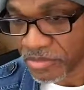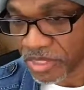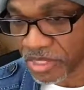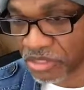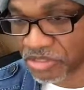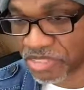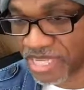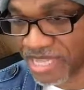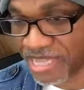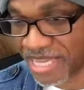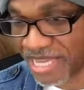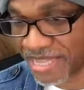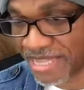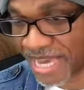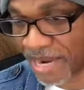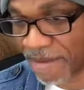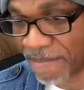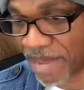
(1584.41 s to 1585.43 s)
You say then
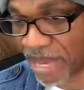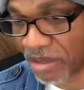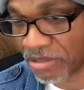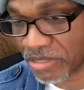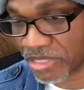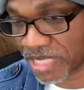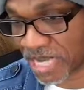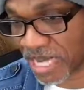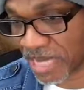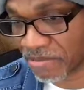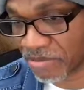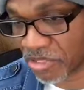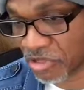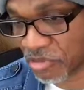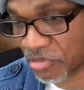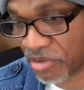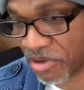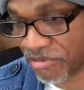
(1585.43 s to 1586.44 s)
that amount times
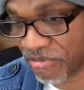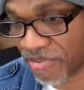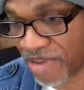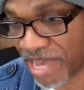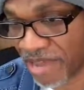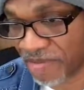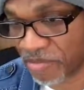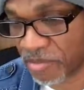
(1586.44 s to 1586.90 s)
2.5